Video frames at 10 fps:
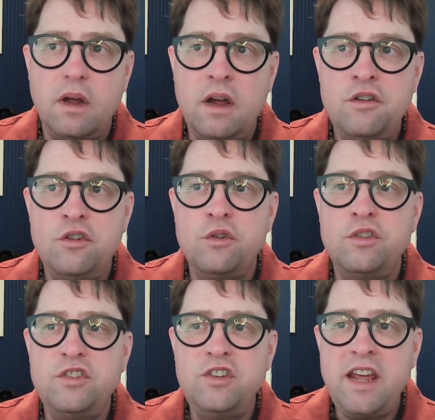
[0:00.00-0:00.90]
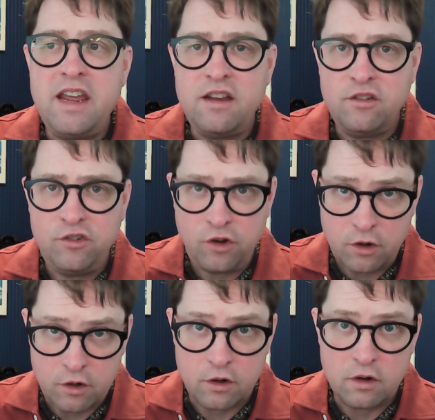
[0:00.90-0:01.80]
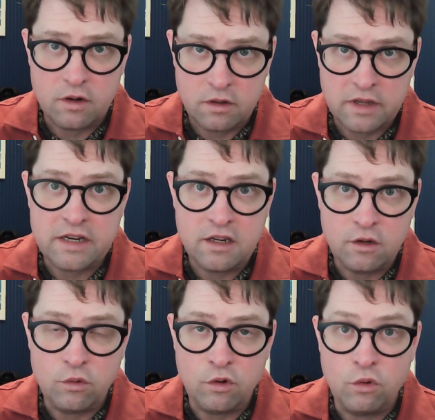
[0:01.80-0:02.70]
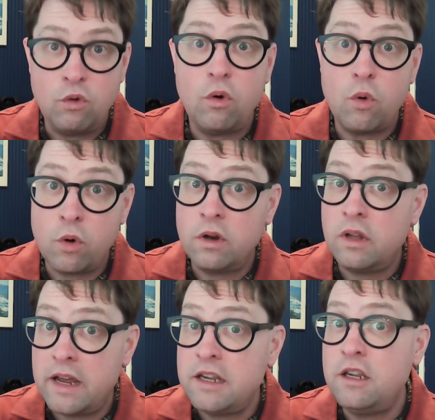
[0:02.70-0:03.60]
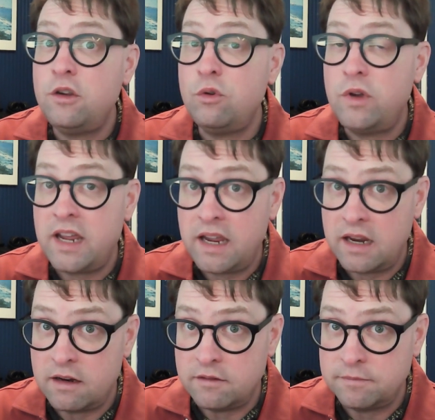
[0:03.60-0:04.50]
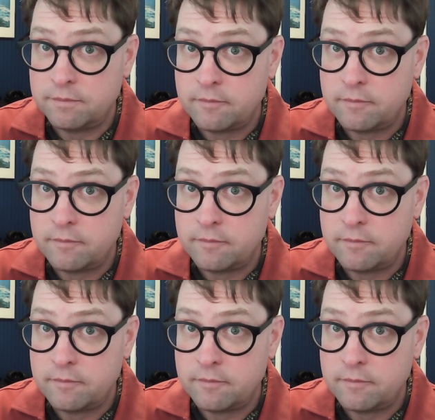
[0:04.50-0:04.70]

understands her like you do or like you can.